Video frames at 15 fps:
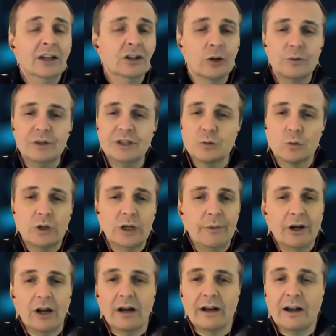Don't need to worry
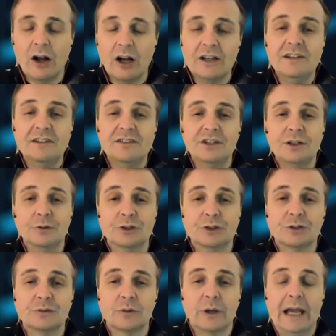about all of that. All you need to do
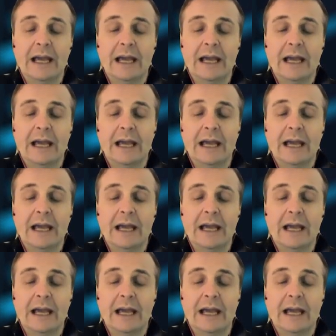is